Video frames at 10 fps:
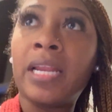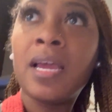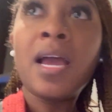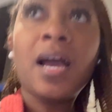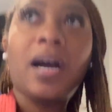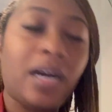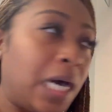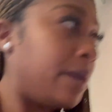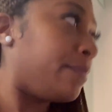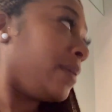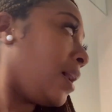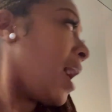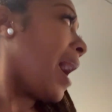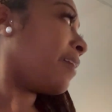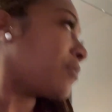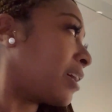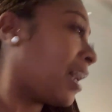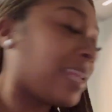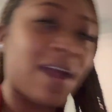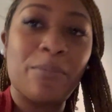I
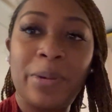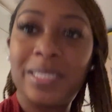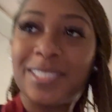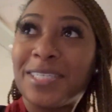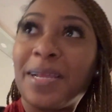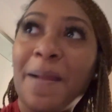forgot how much